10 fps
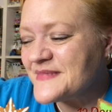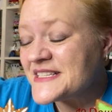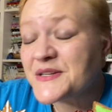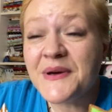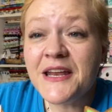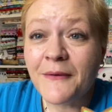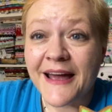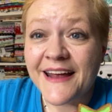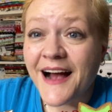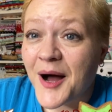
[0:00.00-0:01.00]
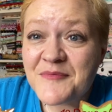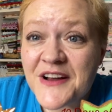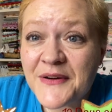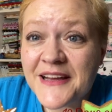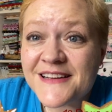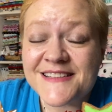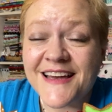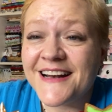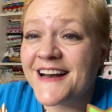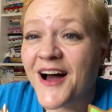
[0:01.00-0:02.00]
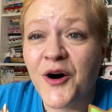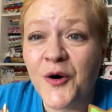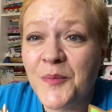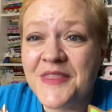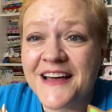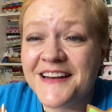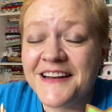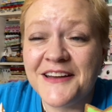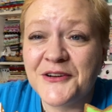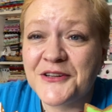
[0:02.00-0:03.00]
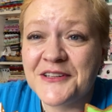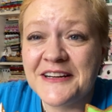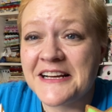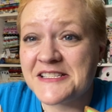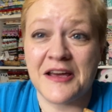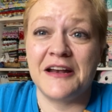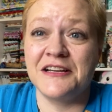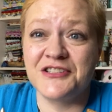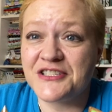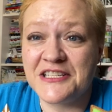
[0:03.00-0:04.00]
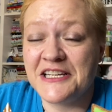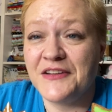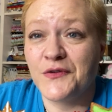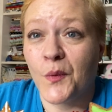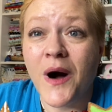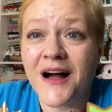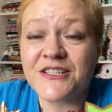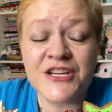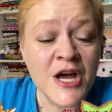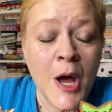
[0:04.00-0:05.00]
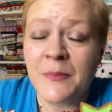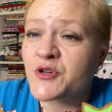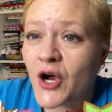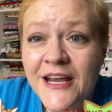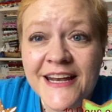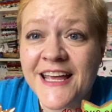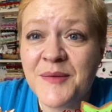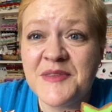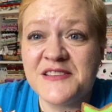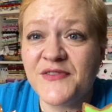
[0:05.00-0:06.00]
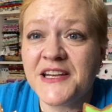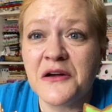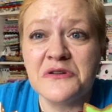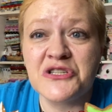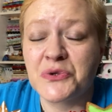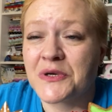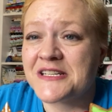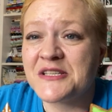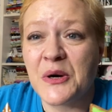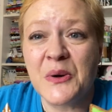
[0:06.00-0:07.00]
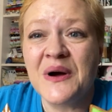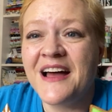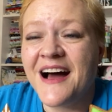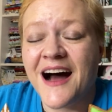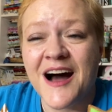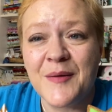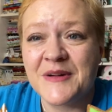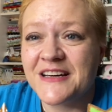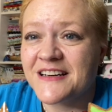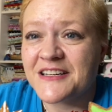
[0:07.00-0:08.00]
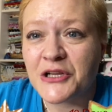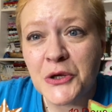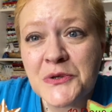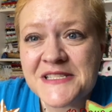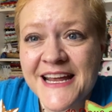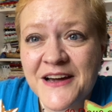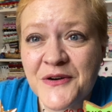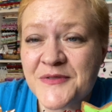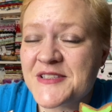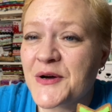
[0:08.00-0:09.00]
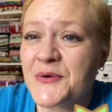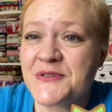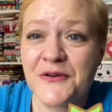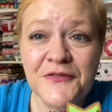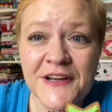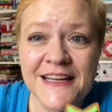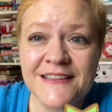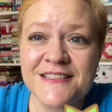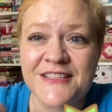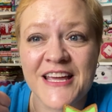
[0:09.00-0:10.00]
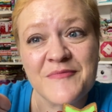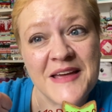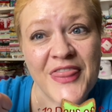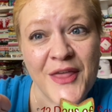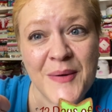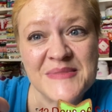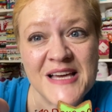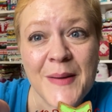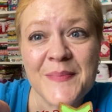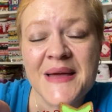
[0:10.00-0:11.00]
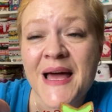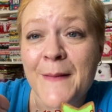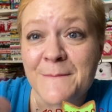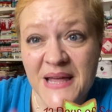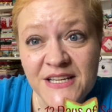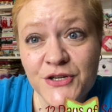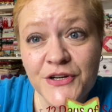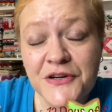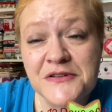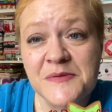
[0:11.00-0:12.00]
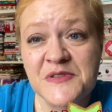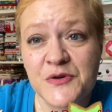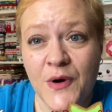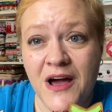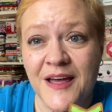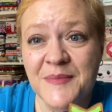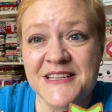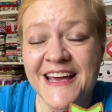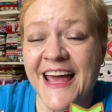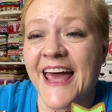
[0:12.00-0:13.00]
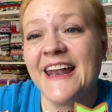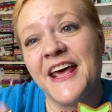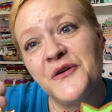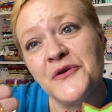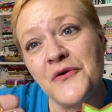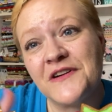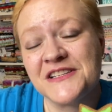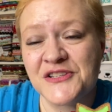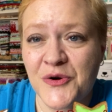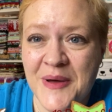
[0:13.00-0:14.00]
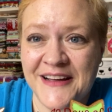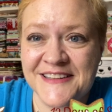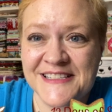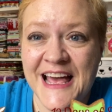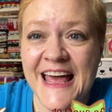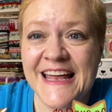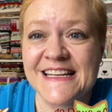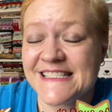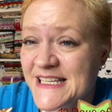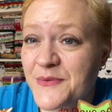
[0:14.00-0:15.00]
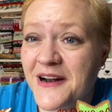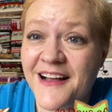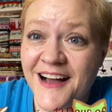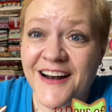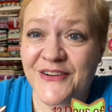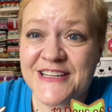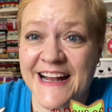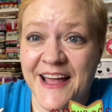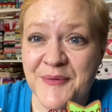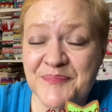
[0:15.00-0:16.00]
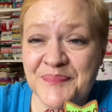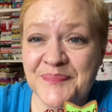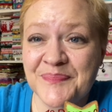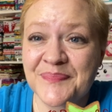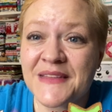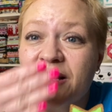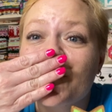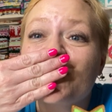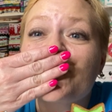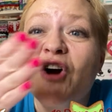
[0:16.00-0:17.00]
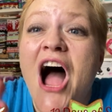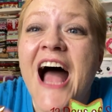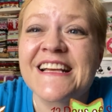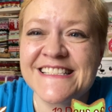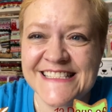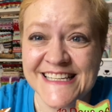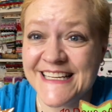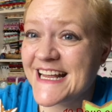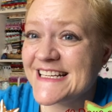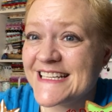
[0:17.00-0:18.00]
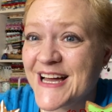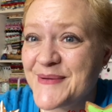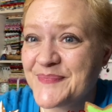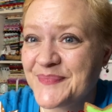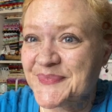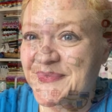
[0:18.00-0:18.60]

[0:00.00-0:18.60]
So anyway, I'm very excited. I hope that you're excited just to even watch. I'm trying to keep these videos short, so I'm gonna close now. So don't forget to give me a thumbs up. Make sure you're subscribed and head on over to So Becca's and see what I got her today. Mwah. See you next time.